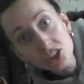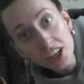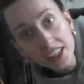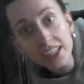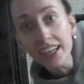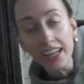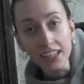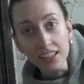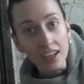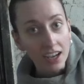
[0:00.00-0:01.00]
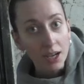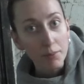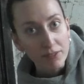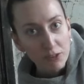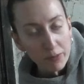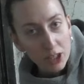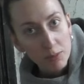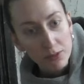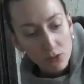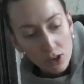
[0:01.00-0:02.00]
try that again. Um, if you've been here
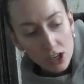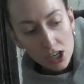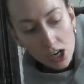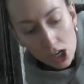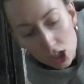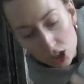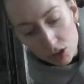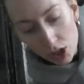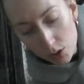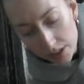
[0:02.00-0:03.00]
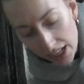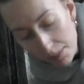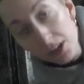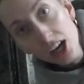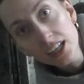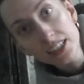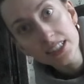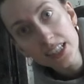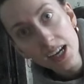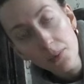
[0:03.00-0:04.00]
before, you know that I'm not a
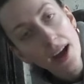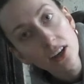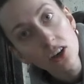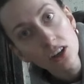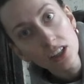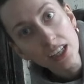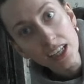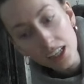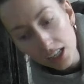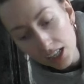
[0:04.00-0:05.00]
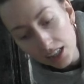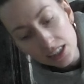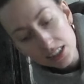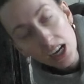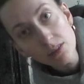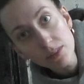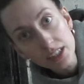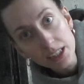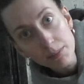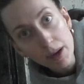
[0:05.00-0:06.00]
DIY girly. It's not
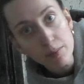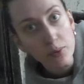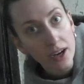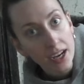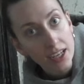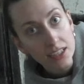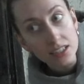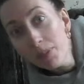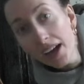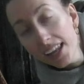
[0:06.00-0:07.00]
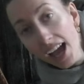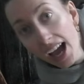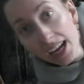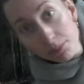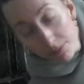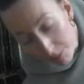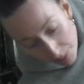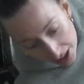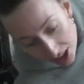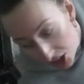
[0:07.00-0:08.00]
really my brand, but I've
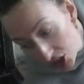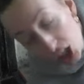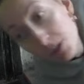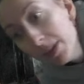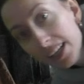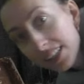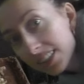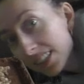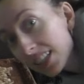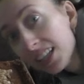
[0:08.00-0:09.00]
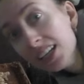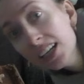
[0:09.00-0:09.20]
been determined